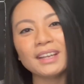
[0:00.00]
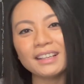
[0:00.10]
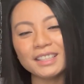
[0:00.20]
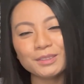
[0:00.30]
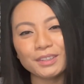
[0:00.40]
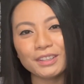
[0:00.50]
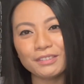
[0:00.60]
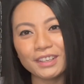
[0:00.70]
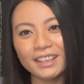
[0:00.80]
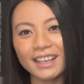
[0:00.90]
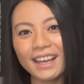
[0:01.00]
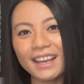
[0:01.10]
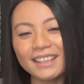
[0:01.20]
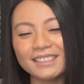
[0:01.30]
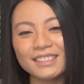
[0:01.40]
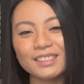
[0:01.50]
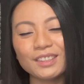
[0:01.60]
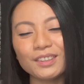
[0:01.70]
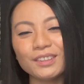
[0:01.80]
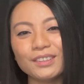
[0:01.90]
at least we're at the very end.
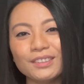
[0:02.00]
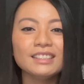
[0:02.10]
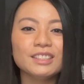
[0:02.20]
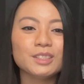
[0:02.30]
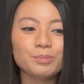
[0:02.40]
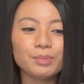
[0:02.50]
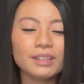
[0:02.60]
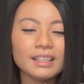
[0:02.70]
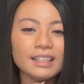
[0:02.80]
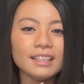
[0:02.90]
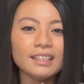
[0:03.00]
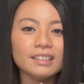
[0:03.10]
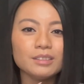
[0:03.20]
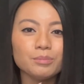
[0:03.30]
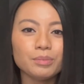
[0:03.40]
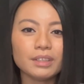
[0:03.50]
So just please